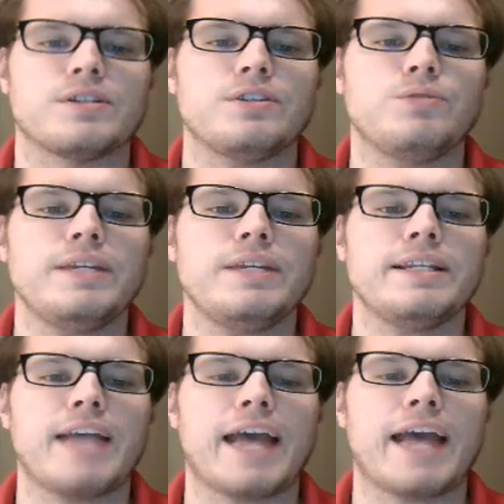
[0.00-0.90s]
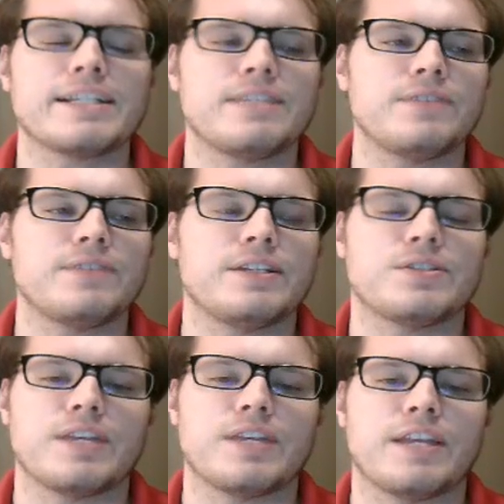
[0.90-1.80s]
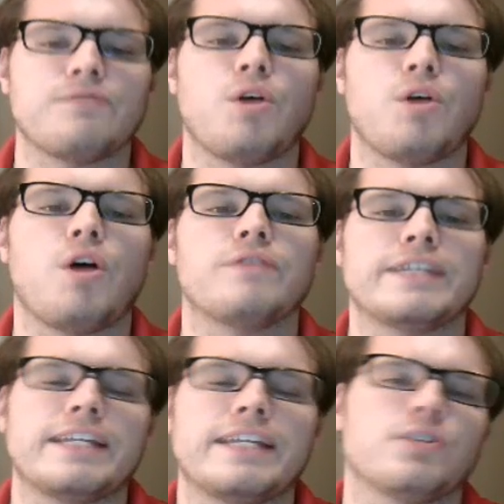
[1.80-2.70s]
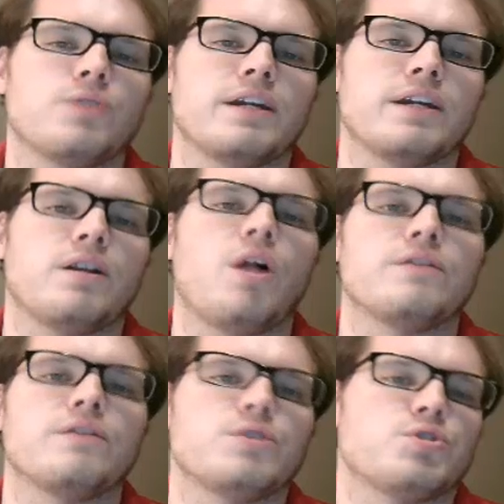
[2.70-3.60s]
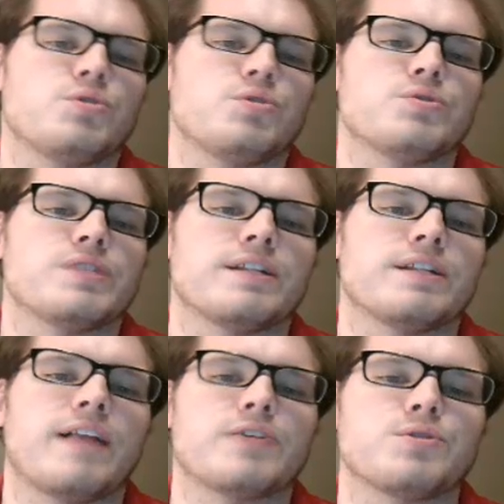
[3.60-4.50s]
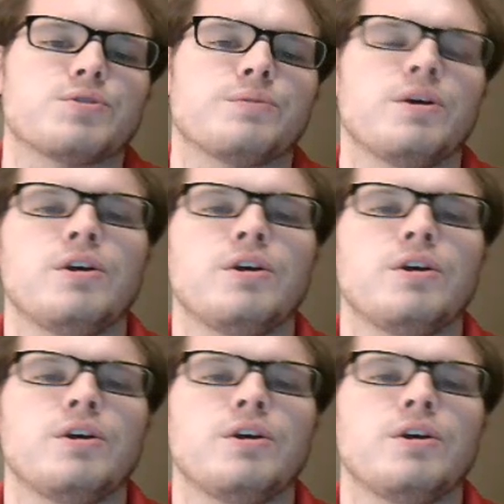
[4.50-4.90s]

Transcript: You need activities that involve and integrate all of your students in the classroom,